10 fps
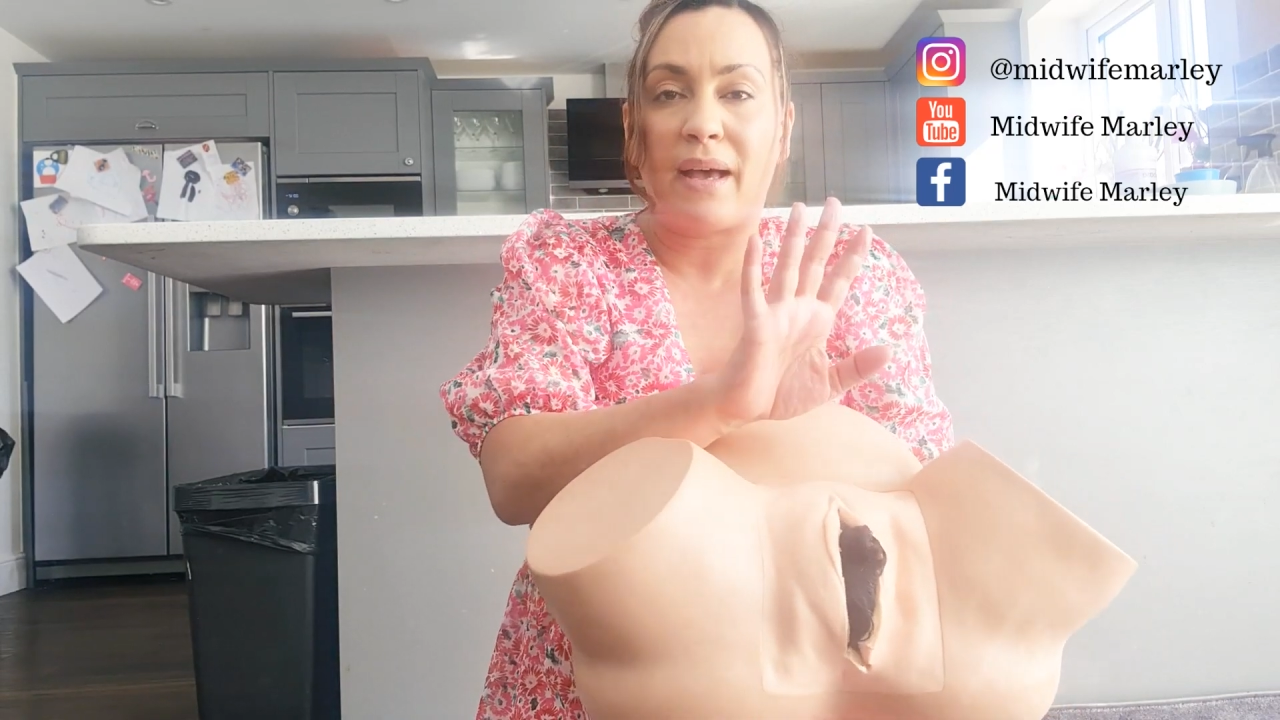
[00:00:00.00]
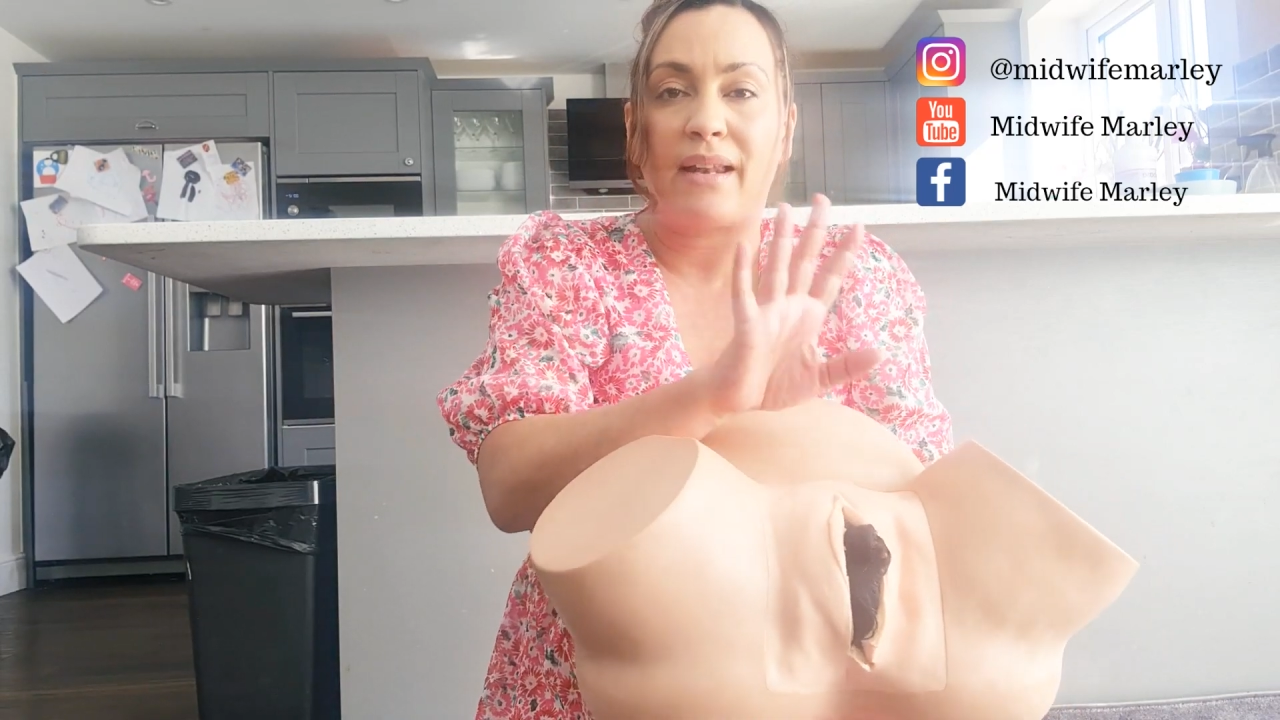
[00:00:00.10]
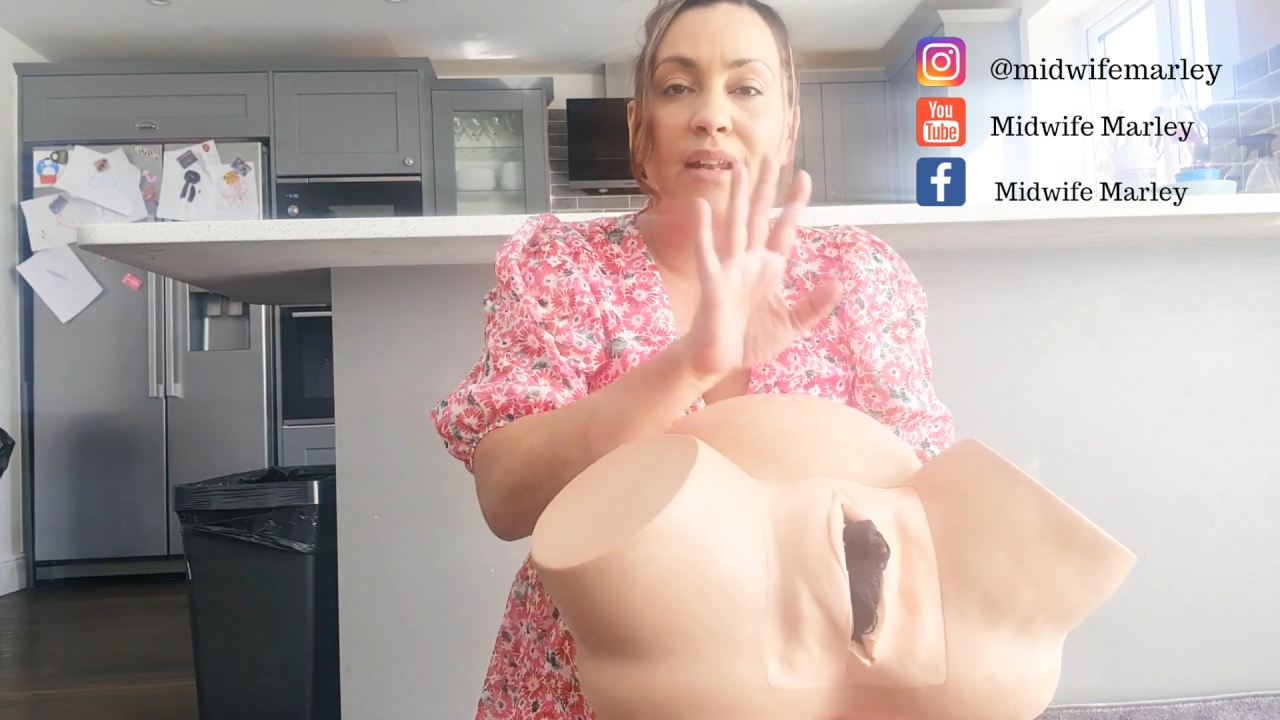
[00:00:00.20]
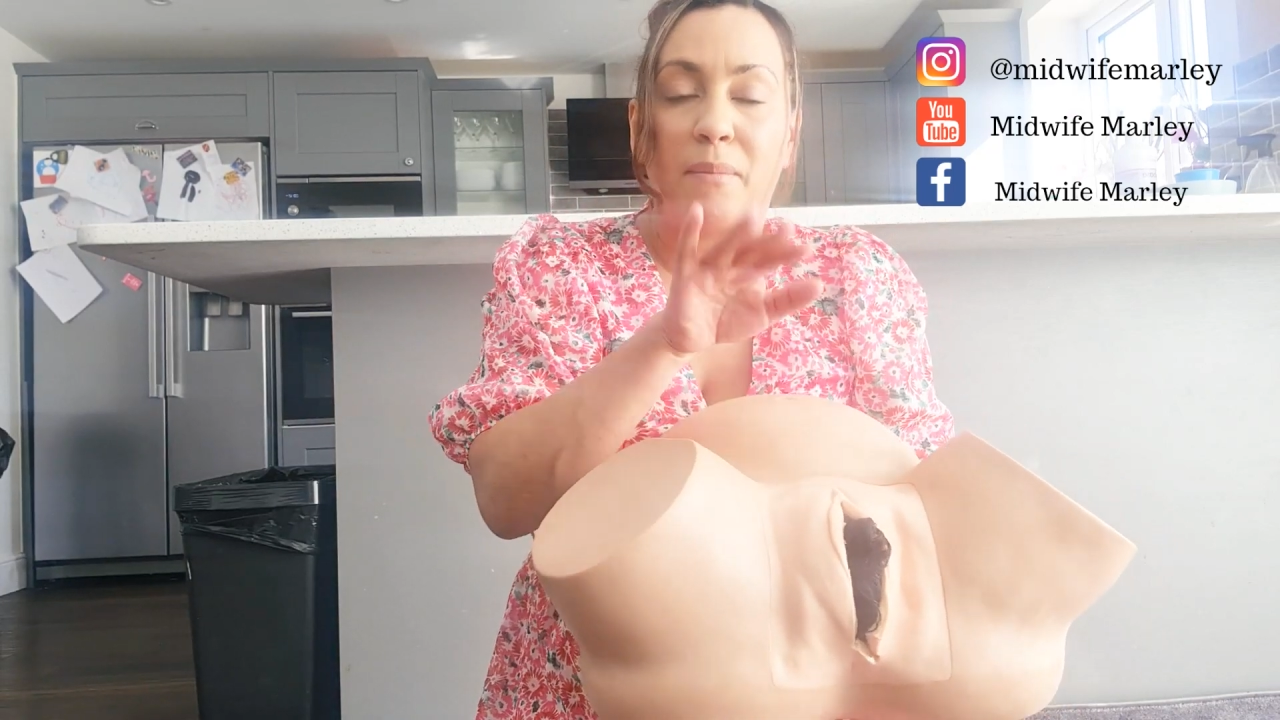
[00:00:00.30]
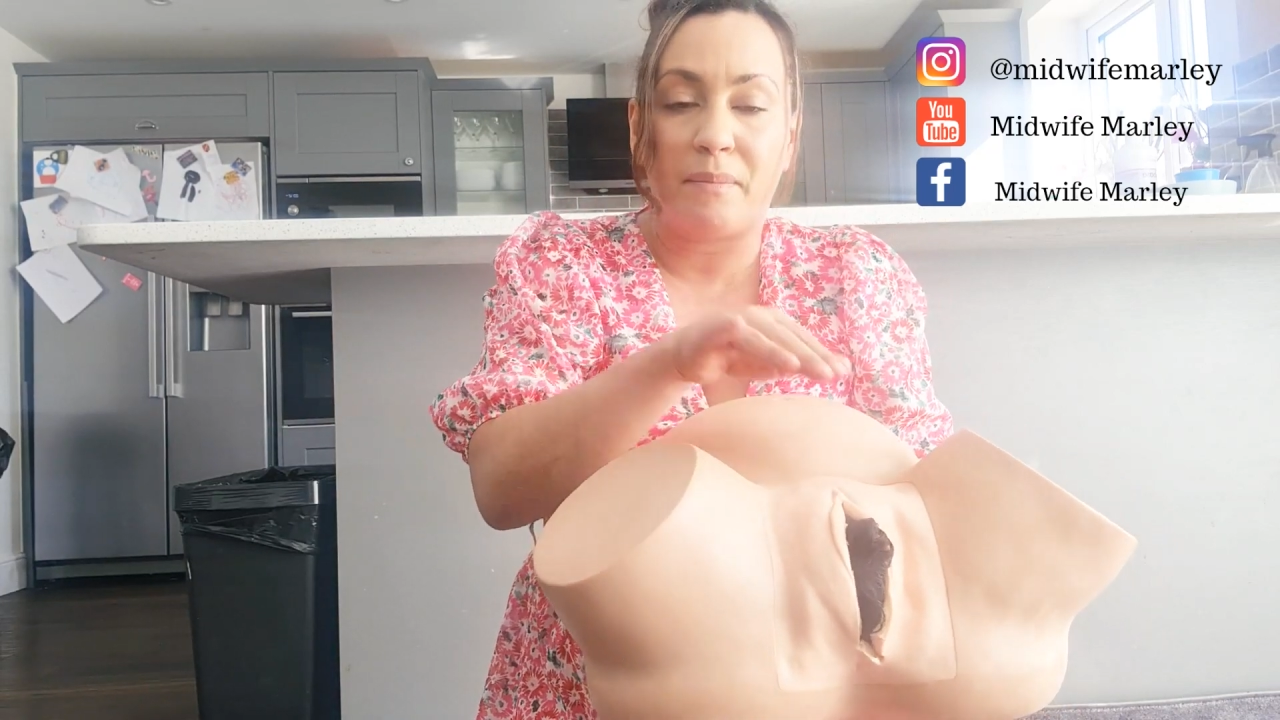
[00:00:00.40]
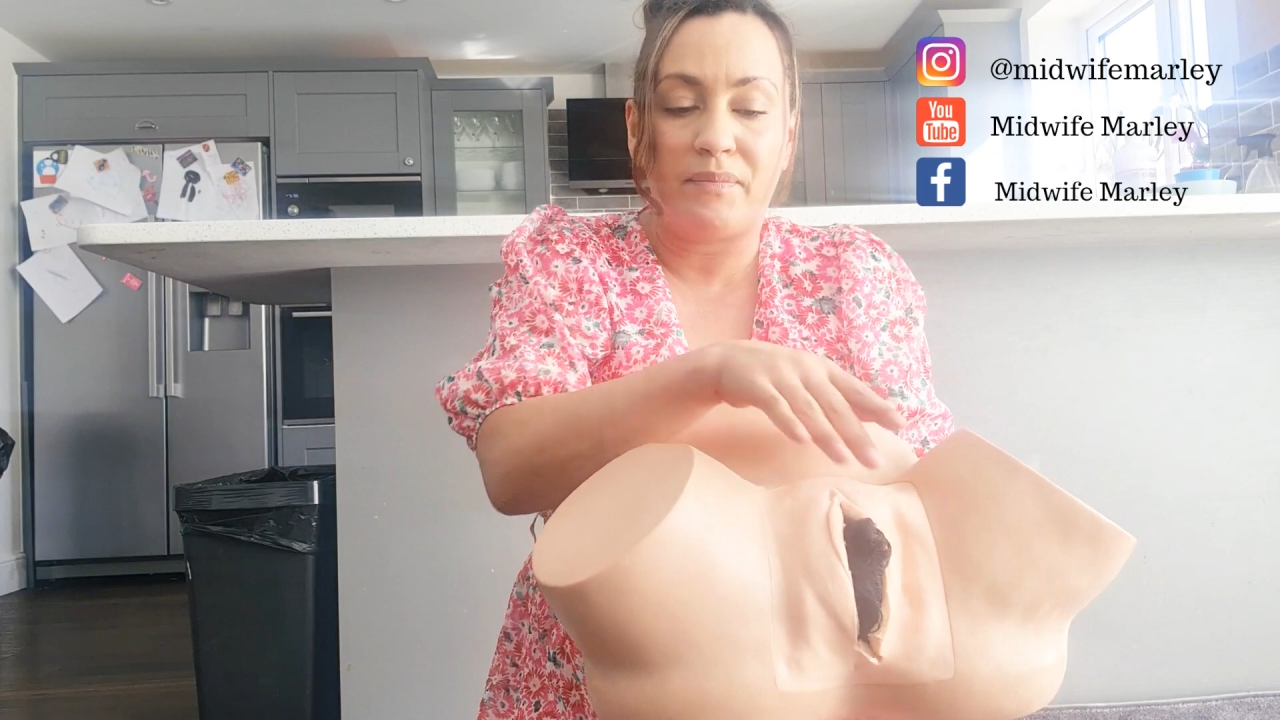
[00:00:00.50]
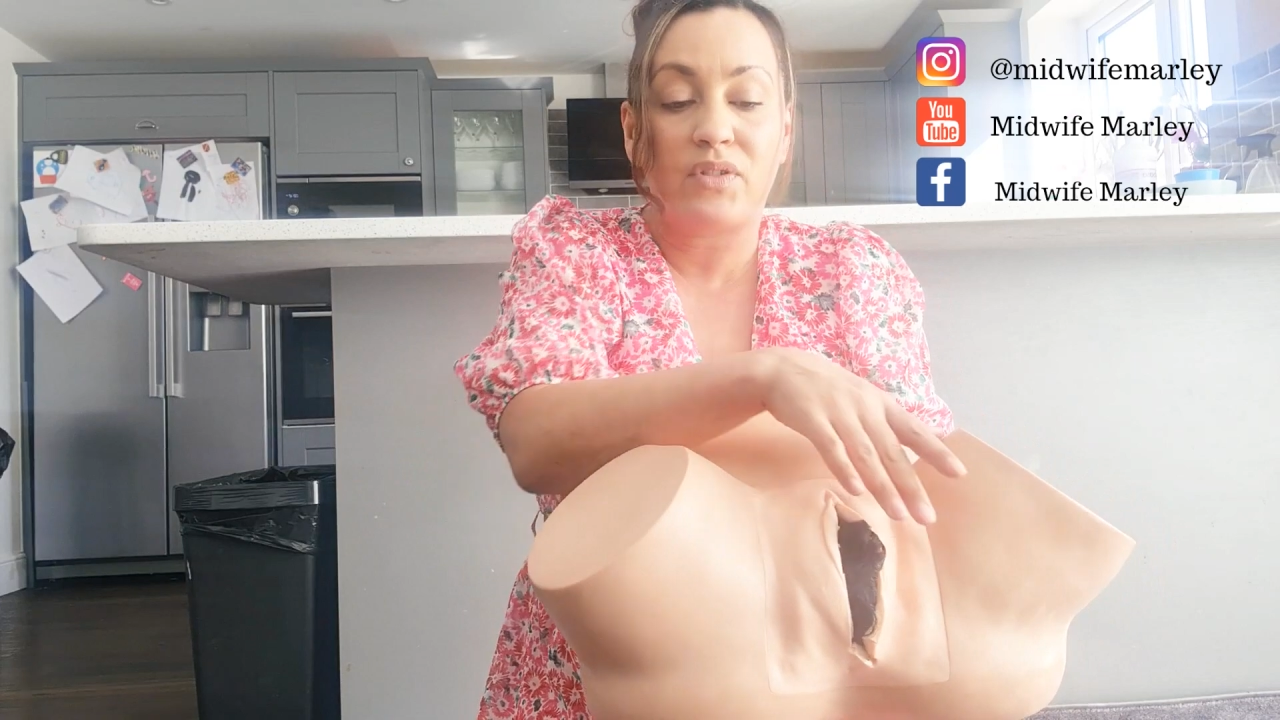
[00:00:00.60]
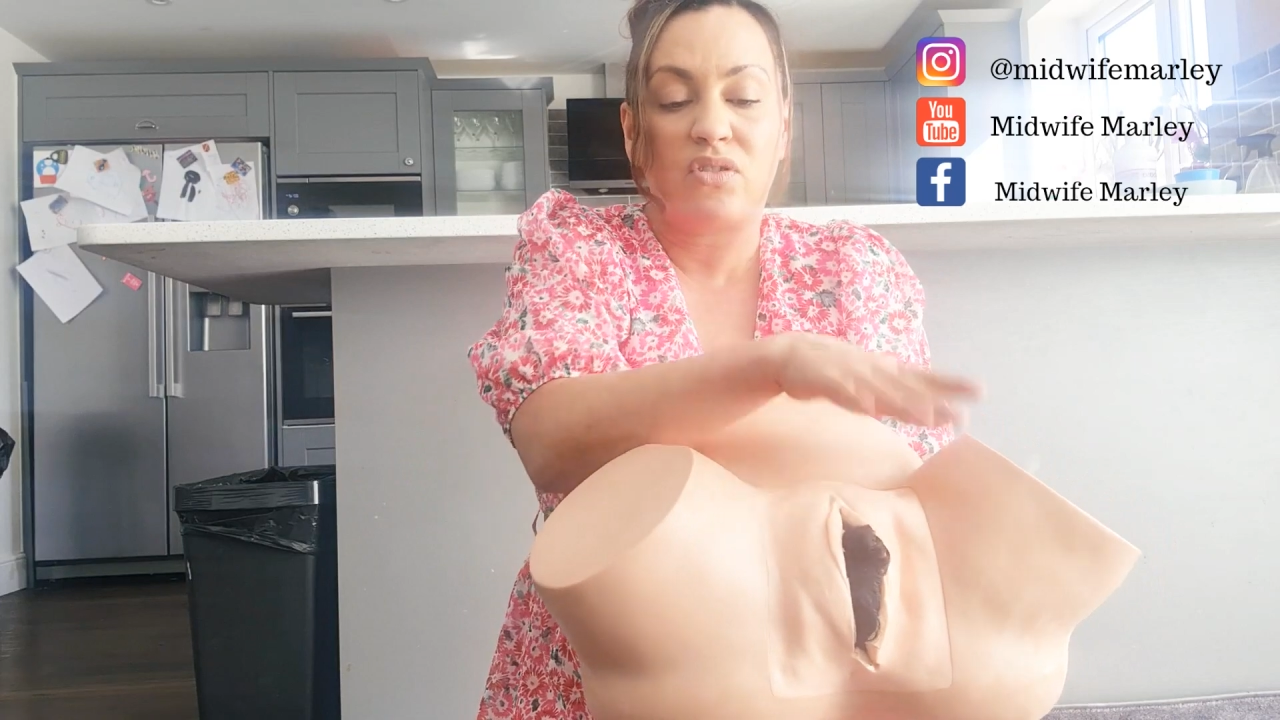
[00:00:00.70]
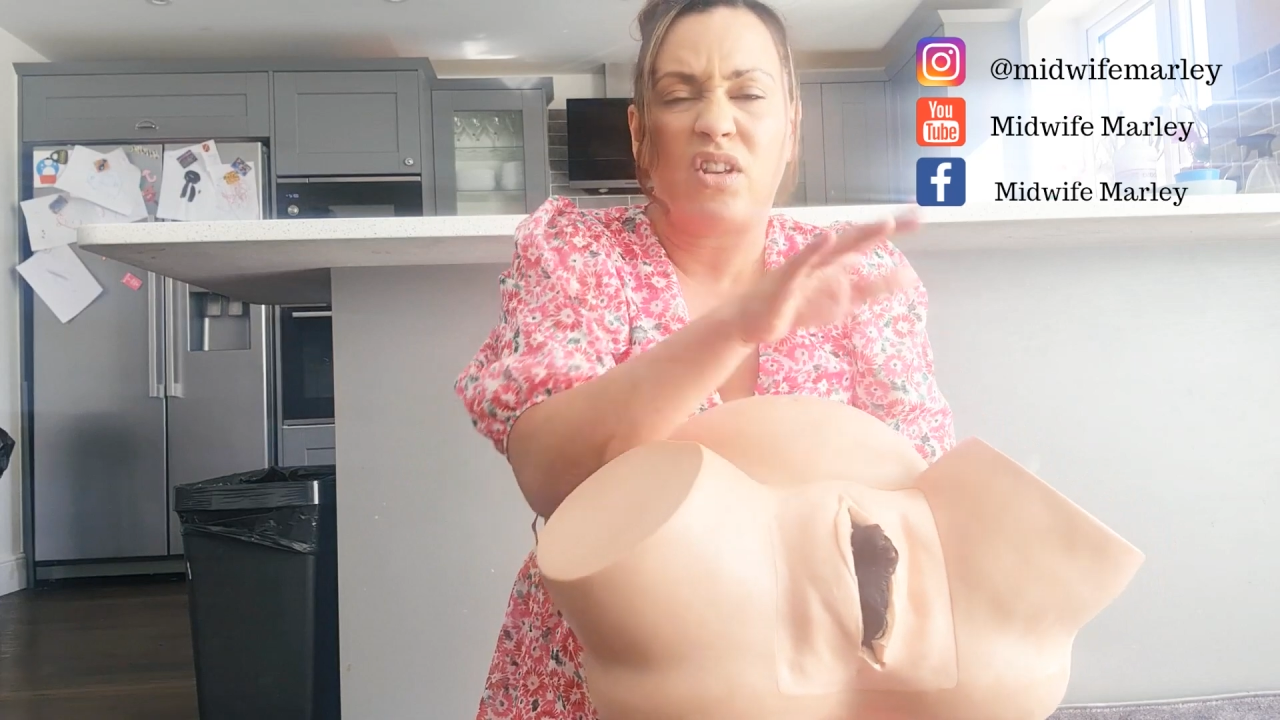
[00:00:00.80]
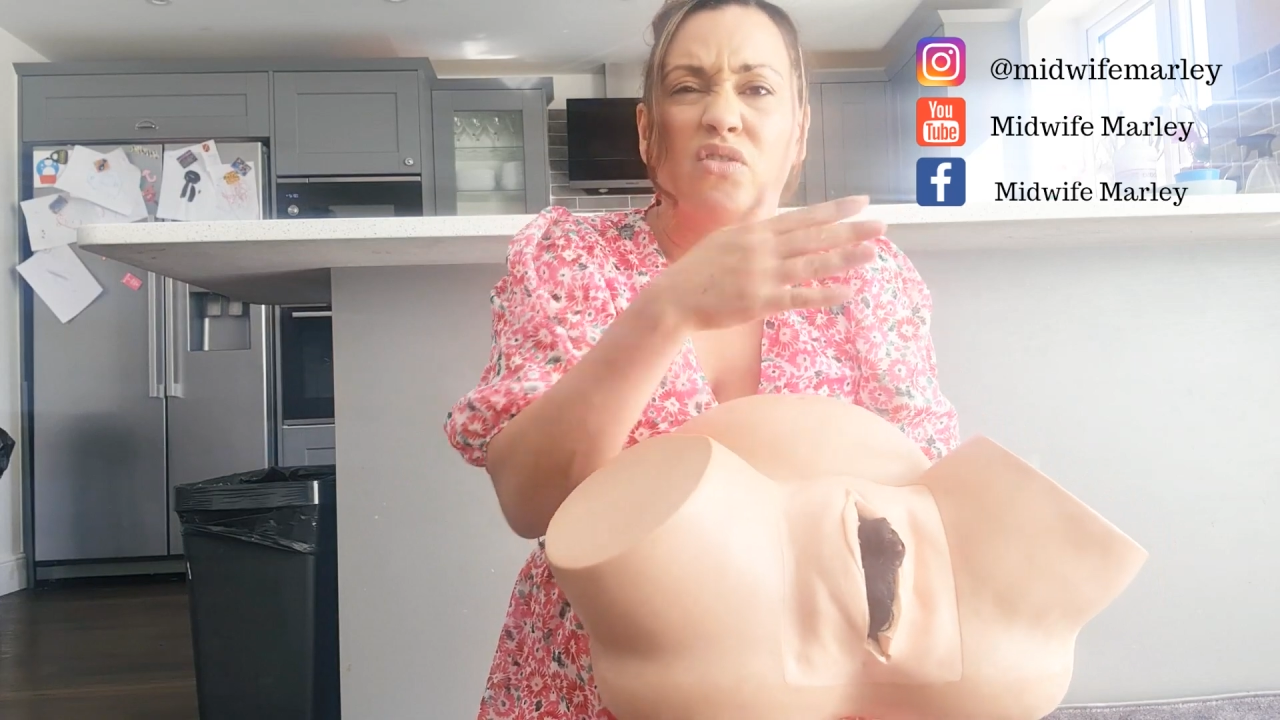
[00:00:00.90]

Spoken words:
pant and